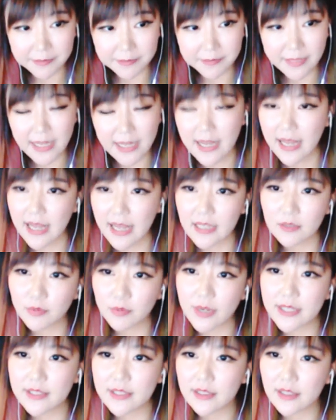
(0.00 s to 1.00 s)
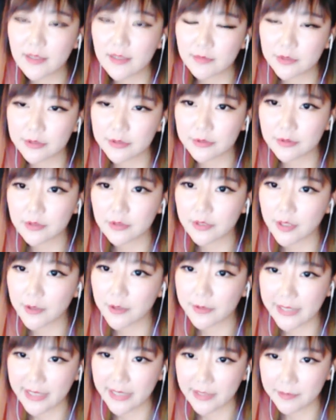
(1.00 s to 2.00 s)
And when you come to girl
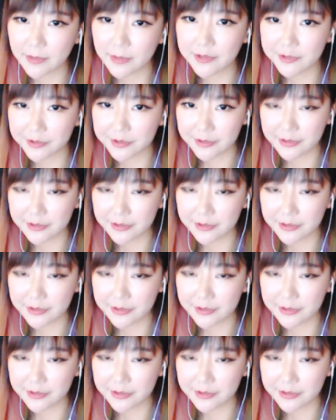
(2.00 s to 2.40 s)
gamers,